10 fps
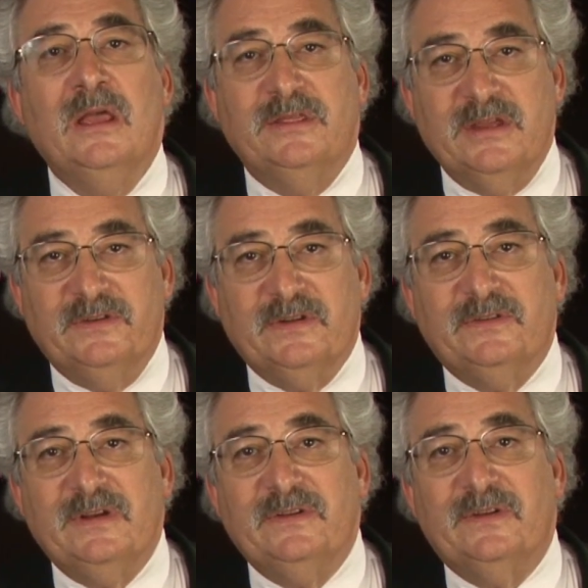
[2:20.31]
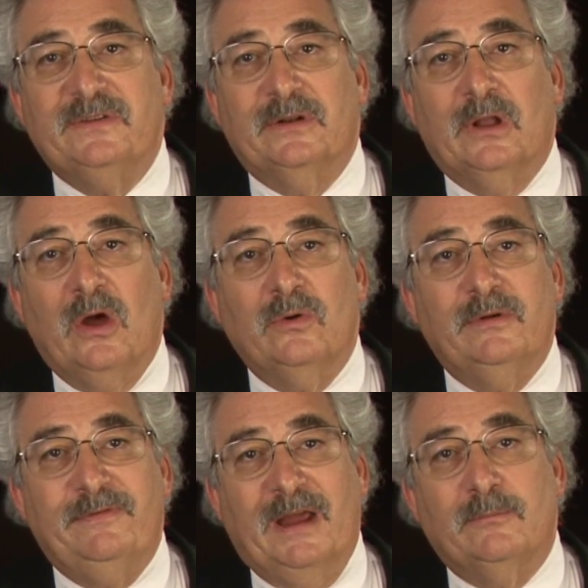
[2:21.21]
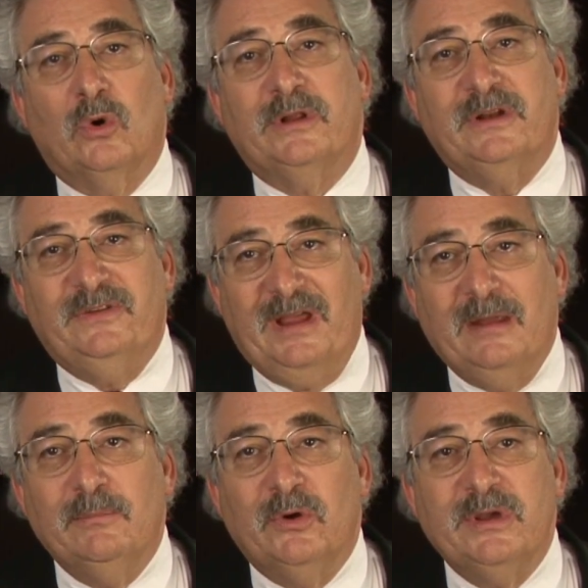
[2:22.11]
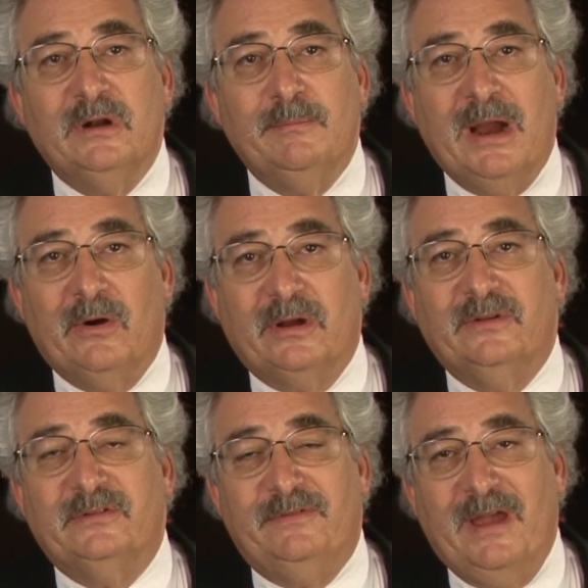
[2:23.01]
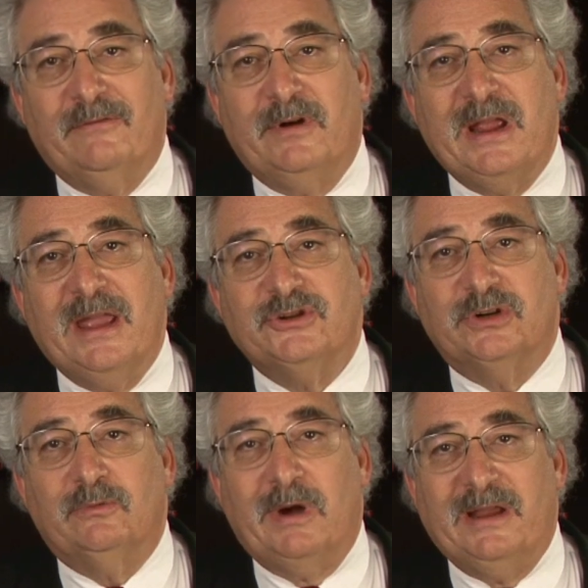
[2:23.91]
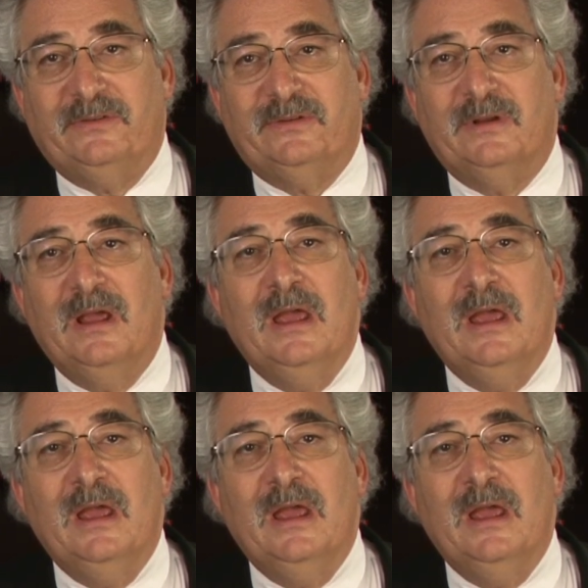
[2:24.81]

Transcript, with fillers: These diseases alone affect more than 10 million Americans of every age and race,